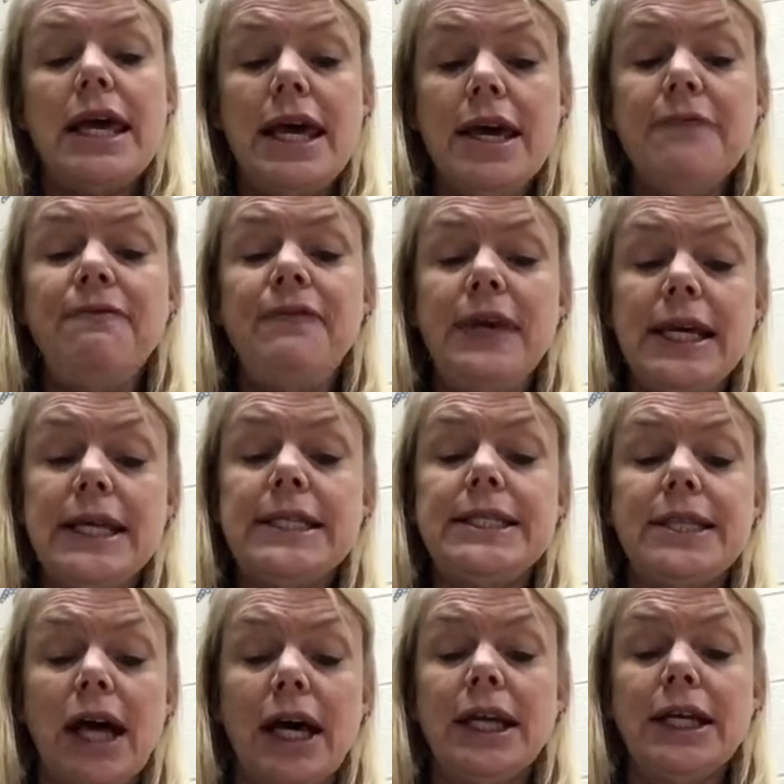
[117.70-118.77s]
If
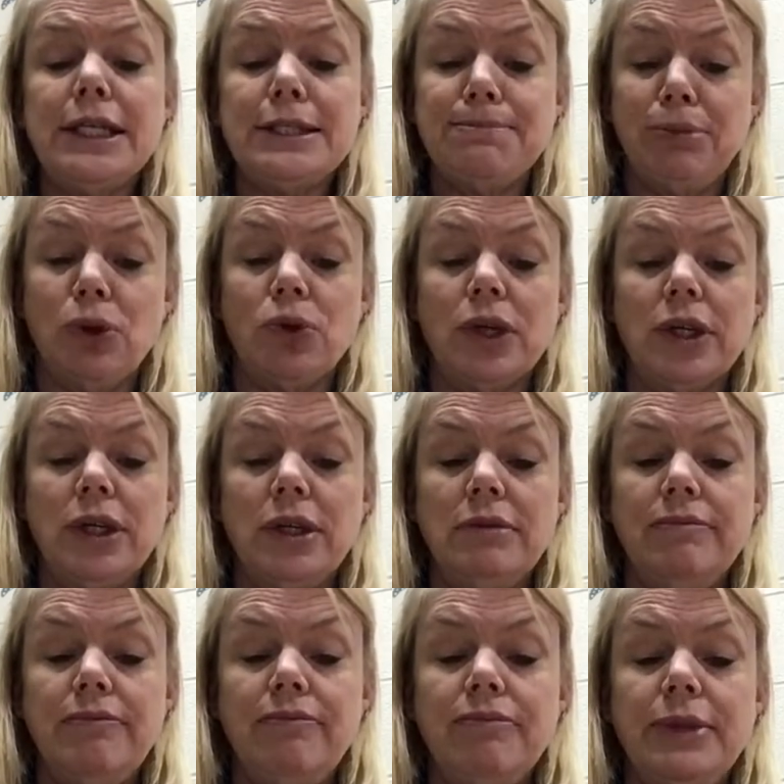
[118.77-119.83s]
it's unexplored,
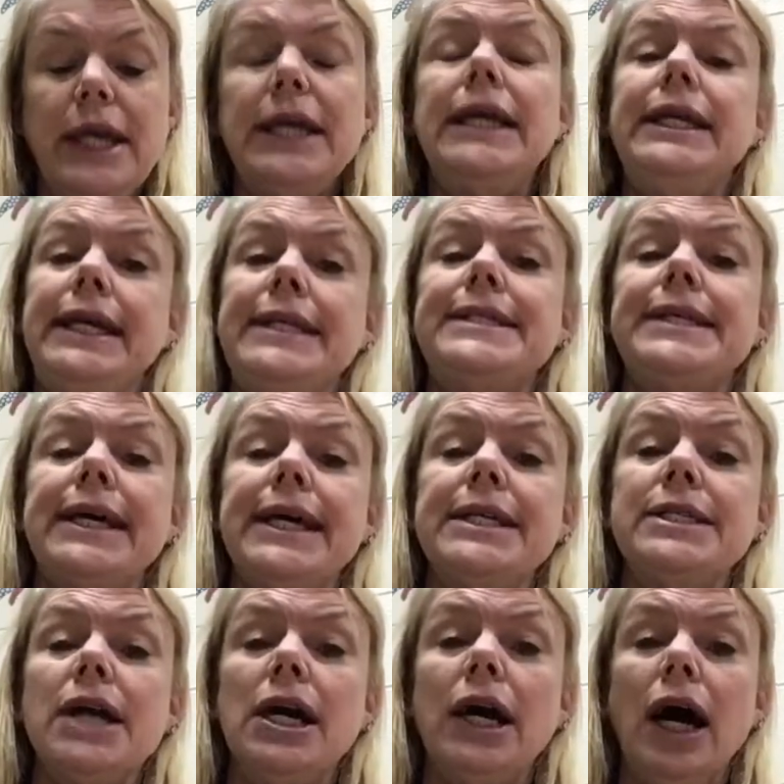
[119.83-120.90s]
then it needs to
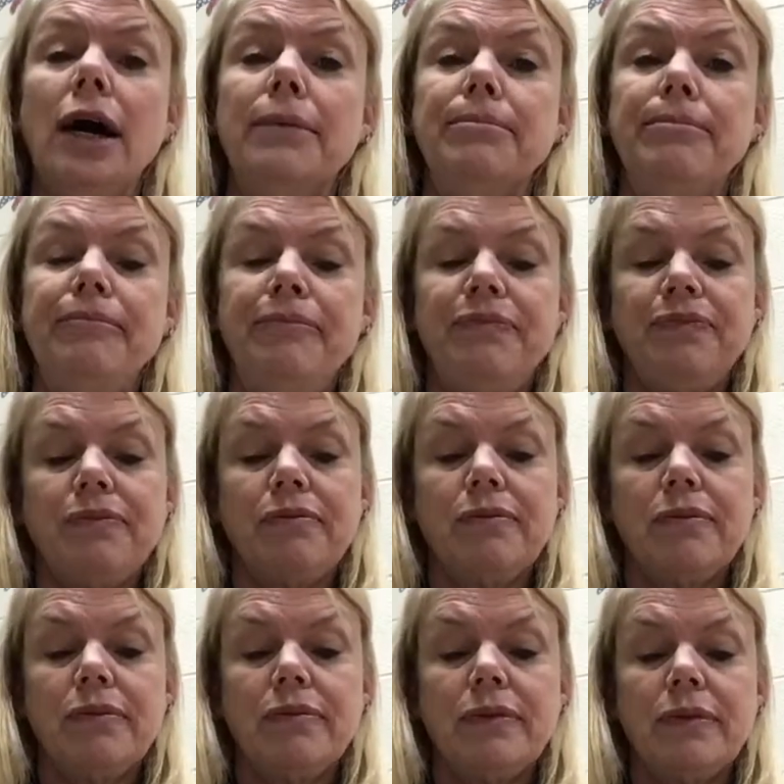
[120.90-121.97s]
get dug up.
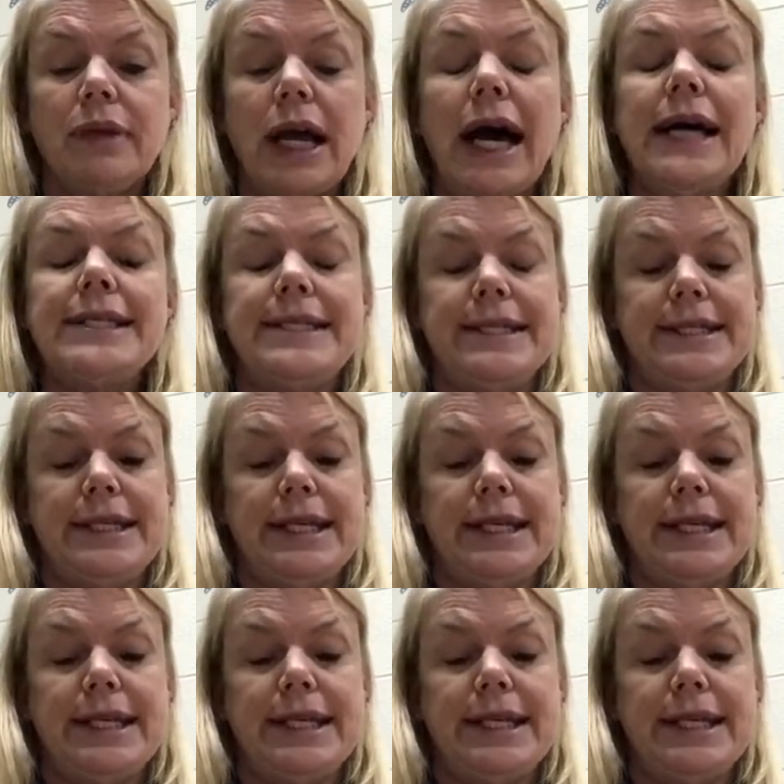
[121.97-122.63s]
I see,